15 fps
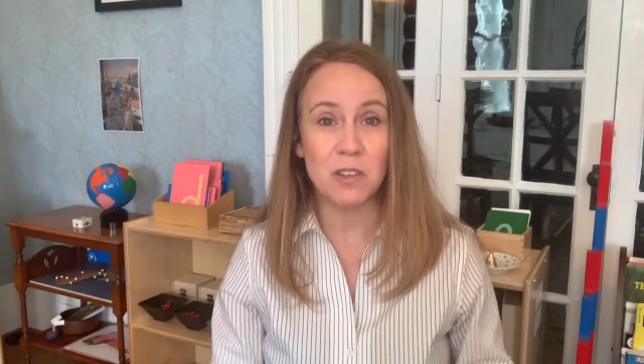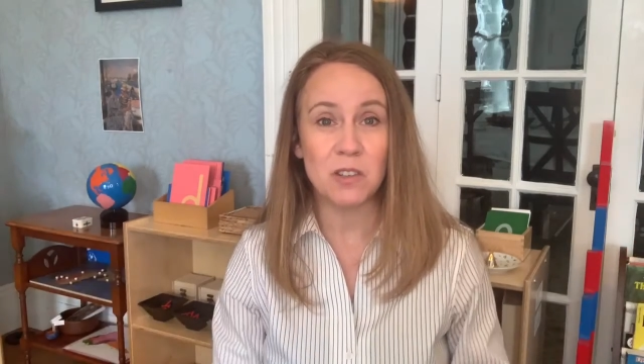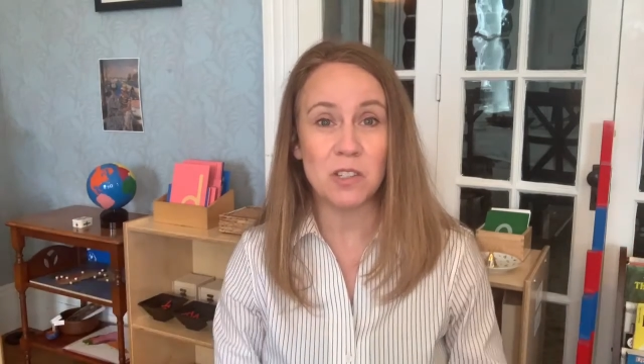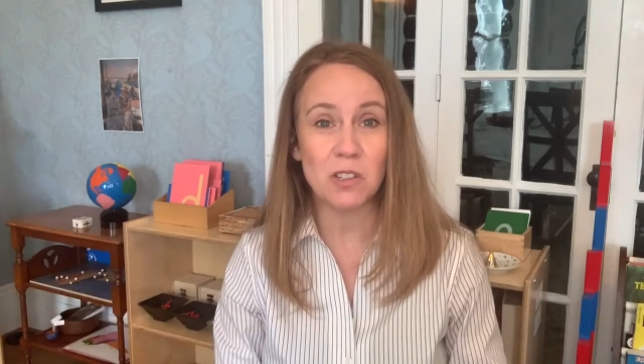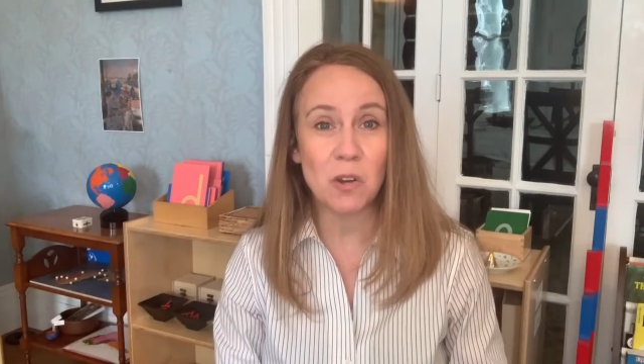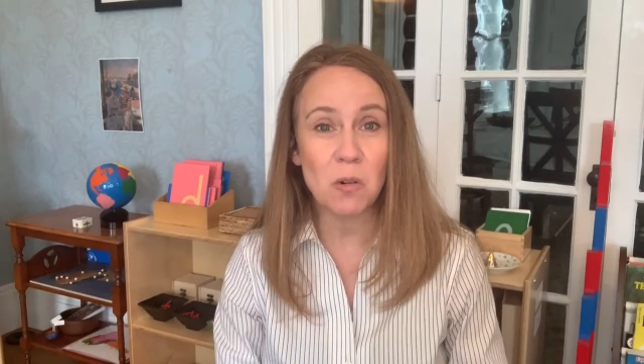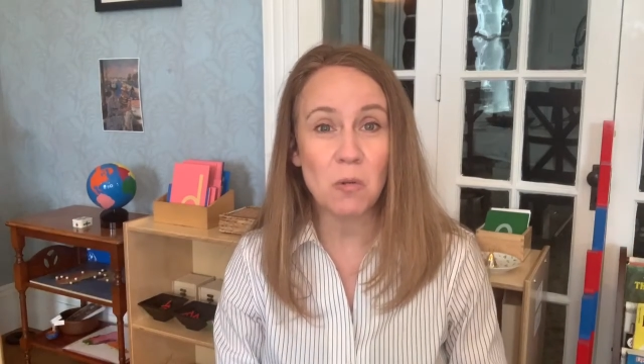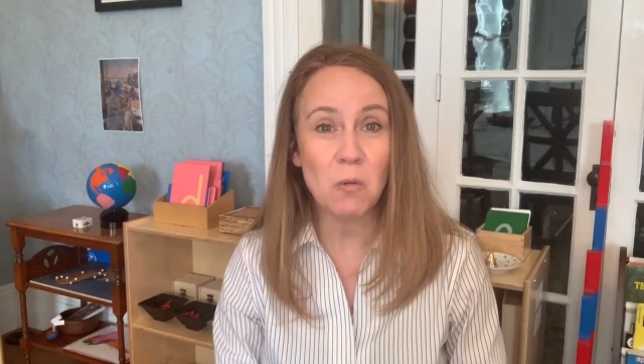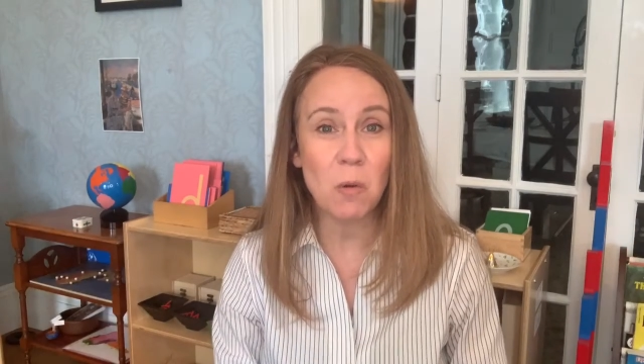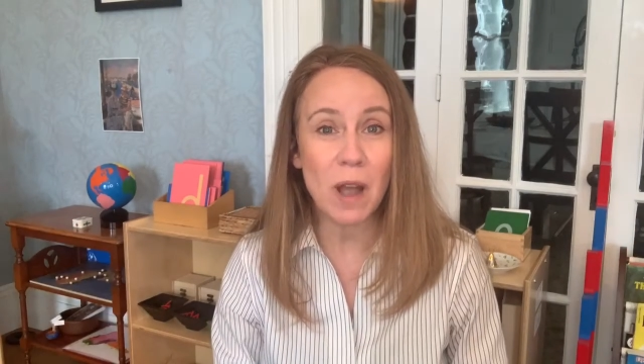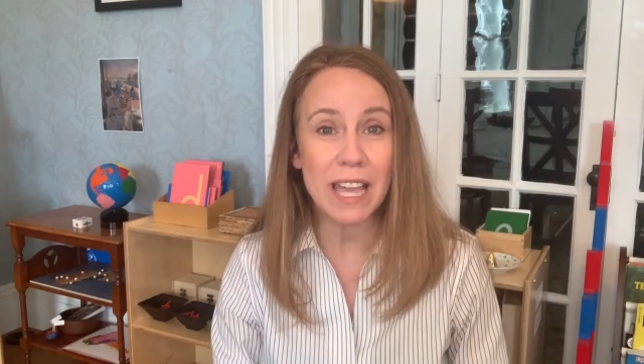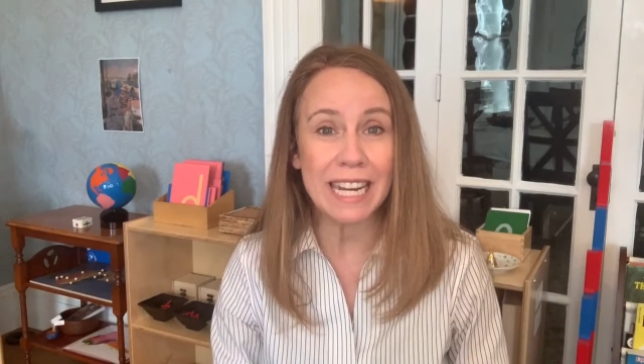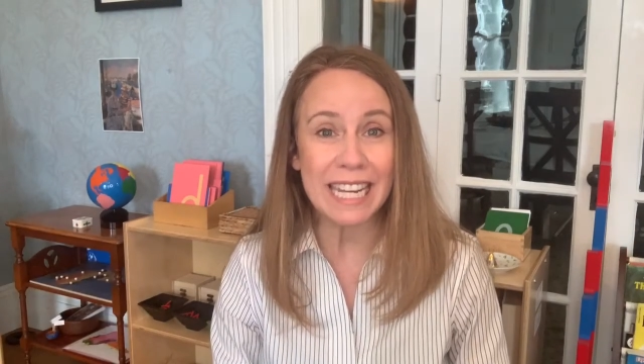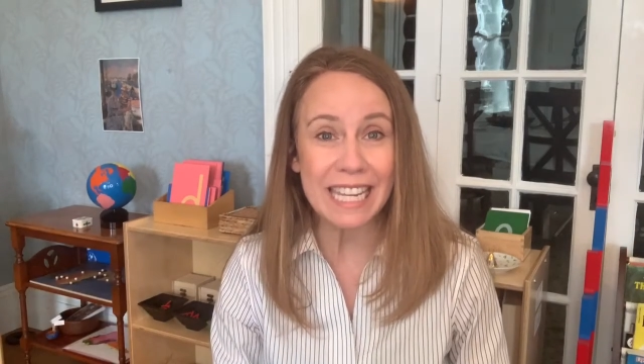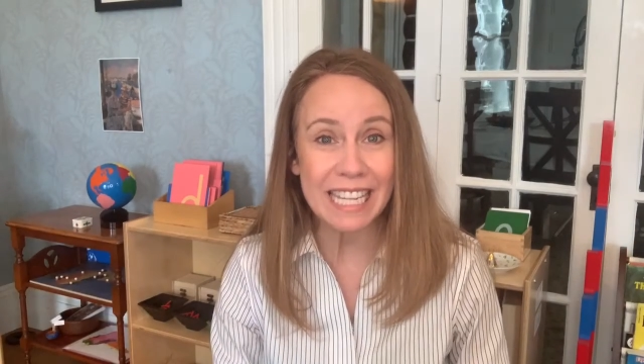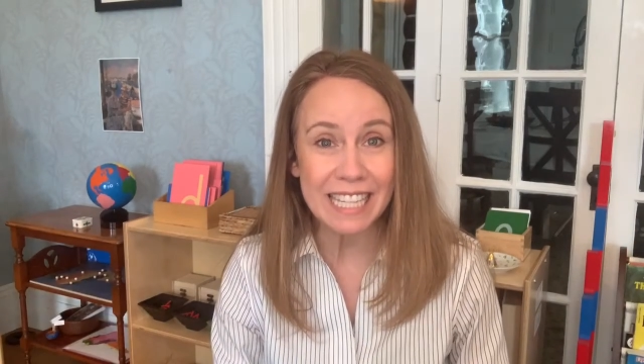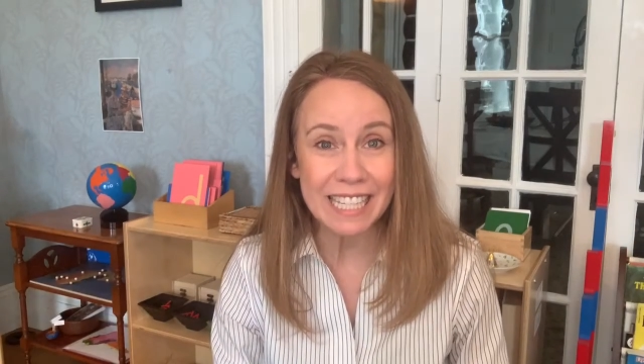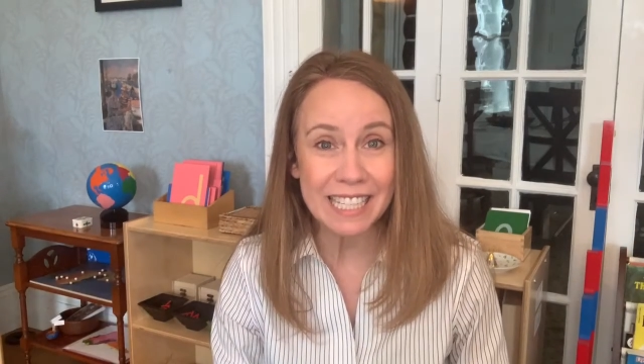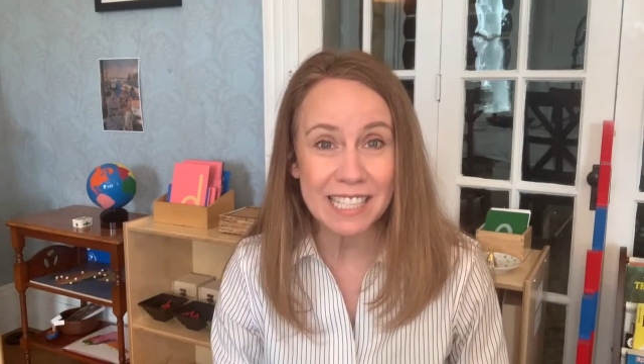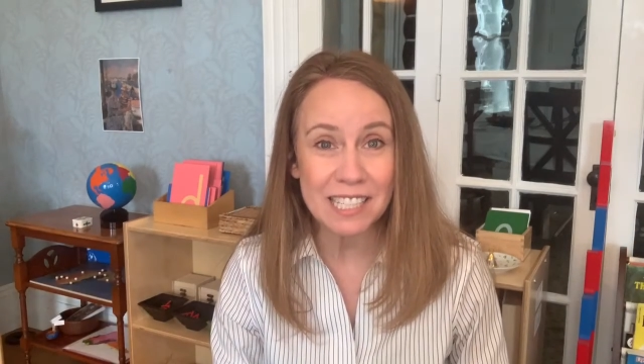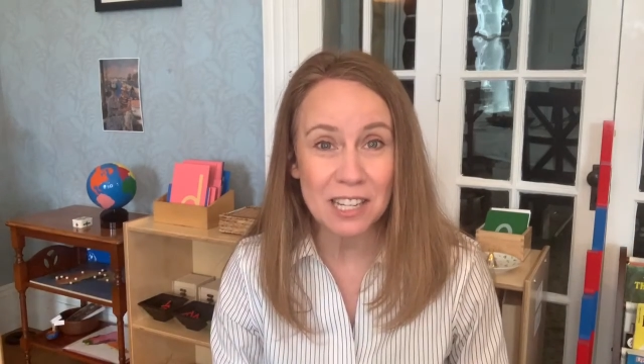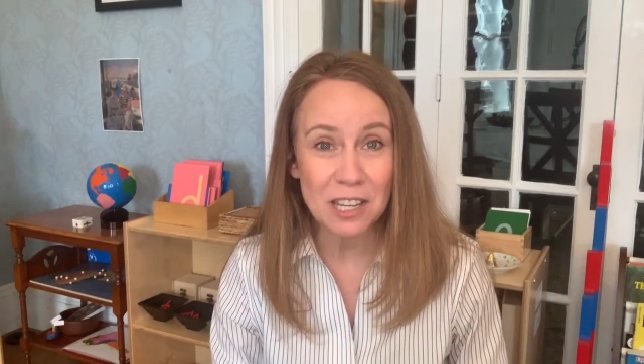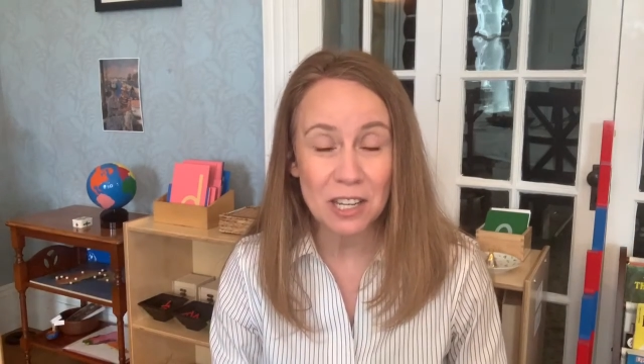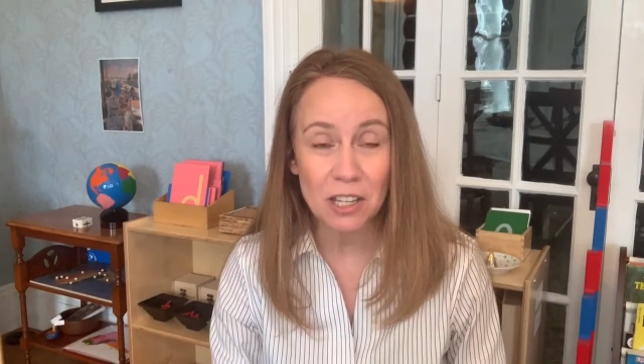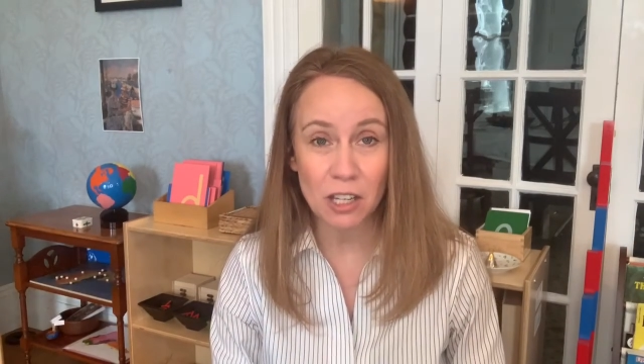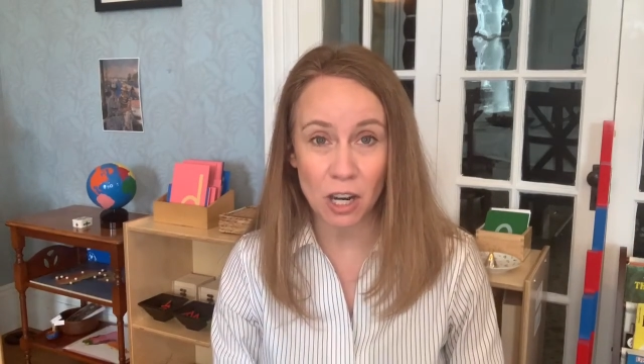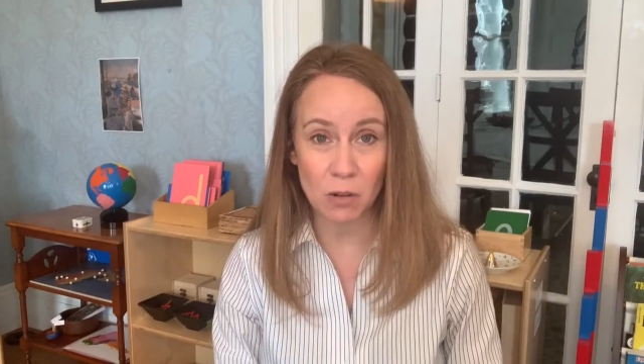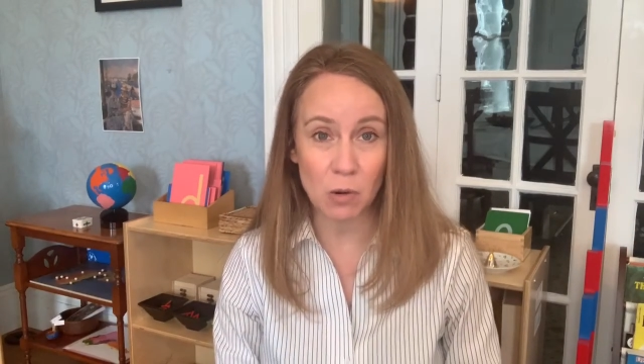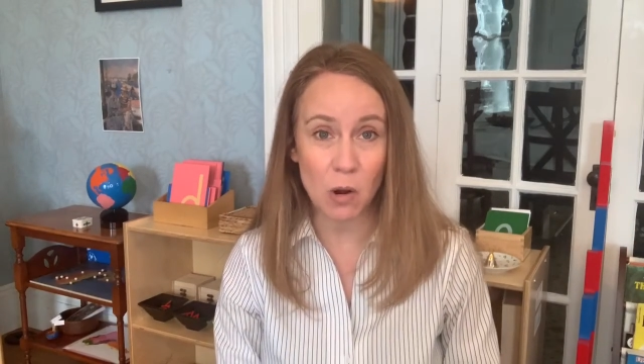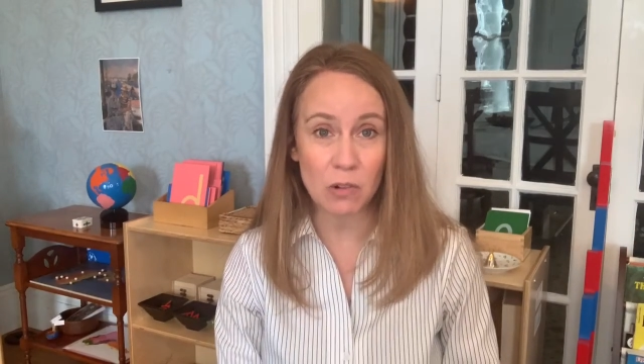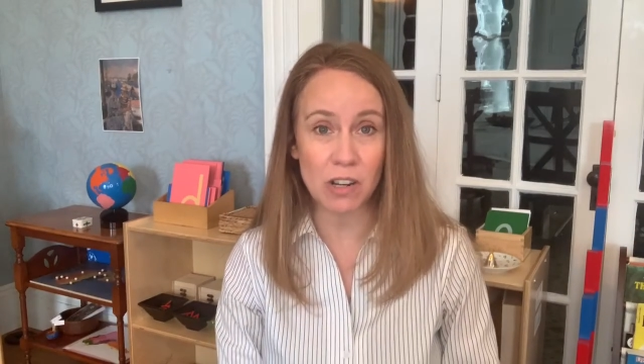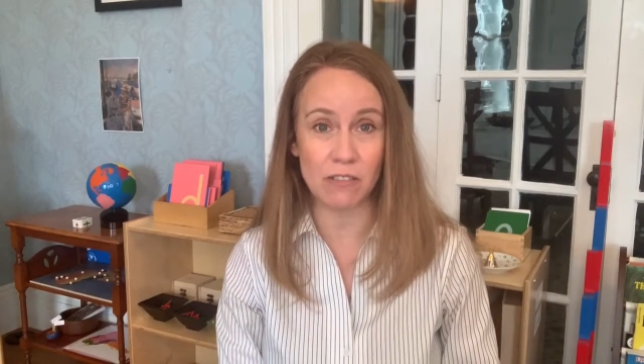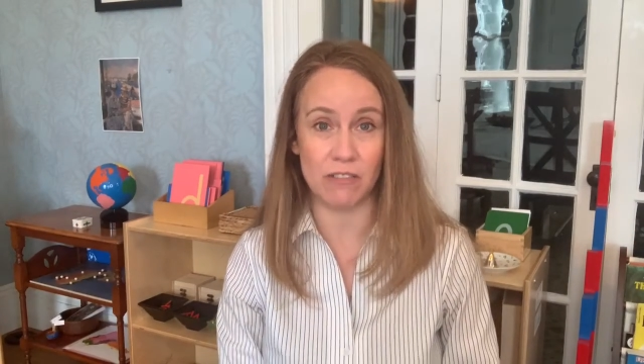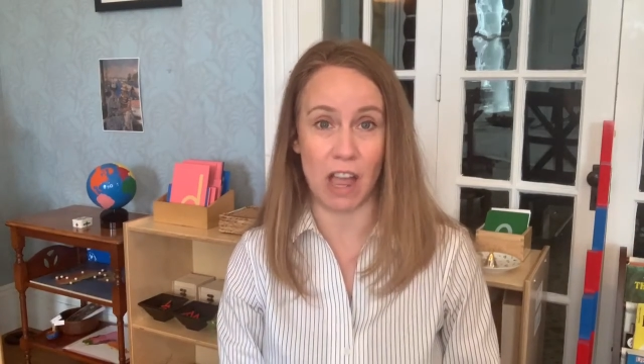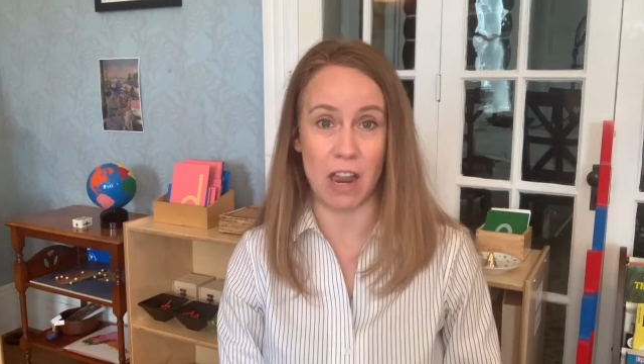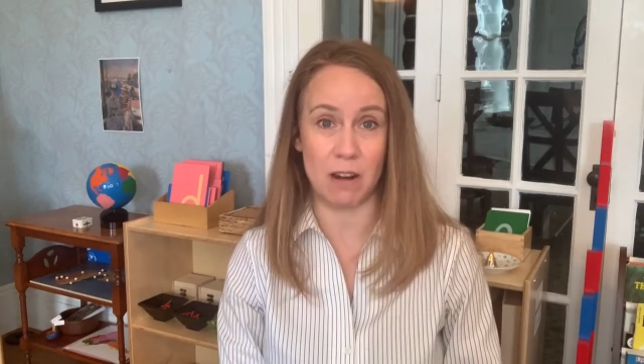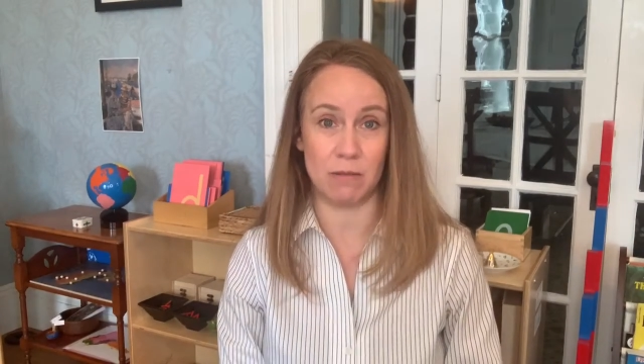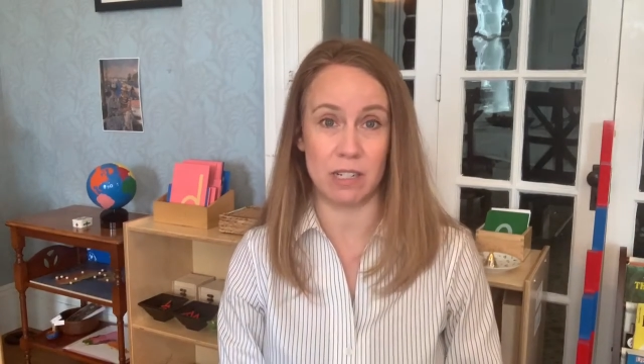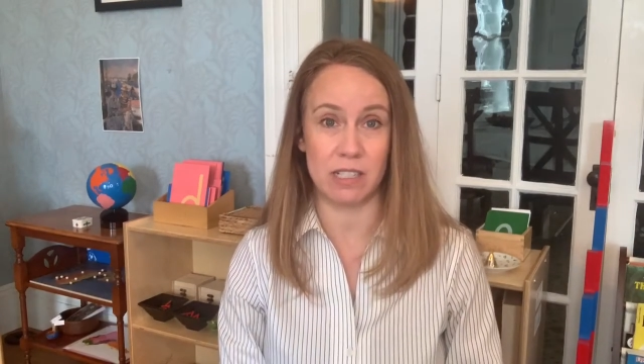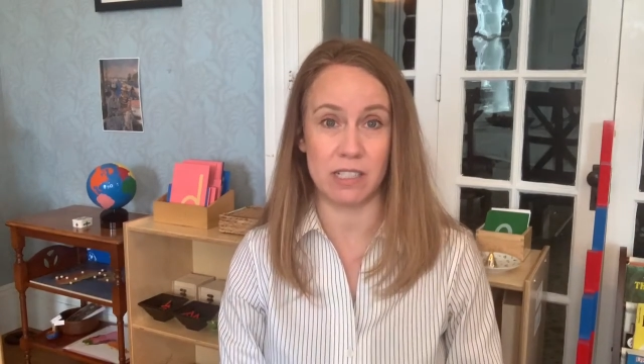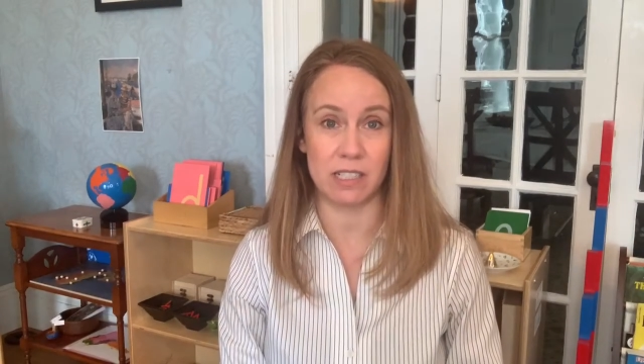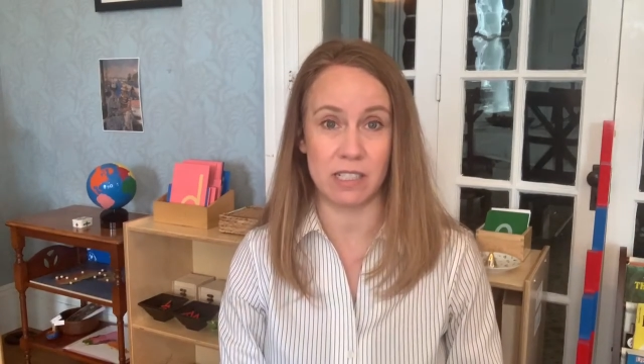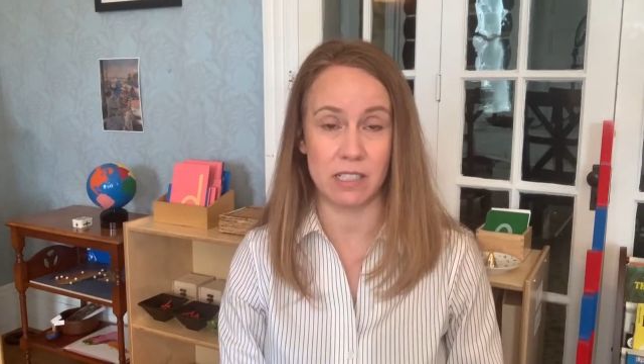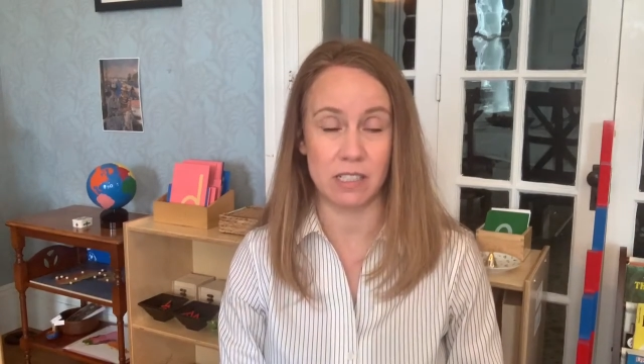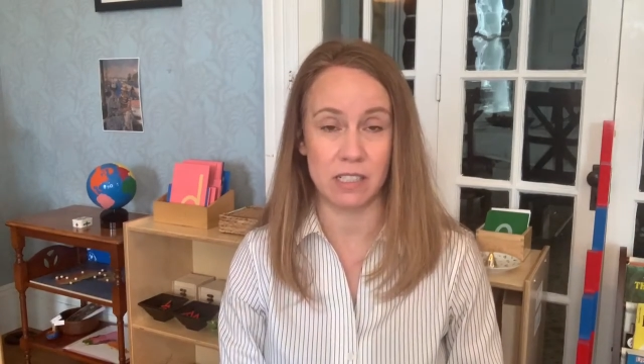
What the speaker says: So what is coronavirus?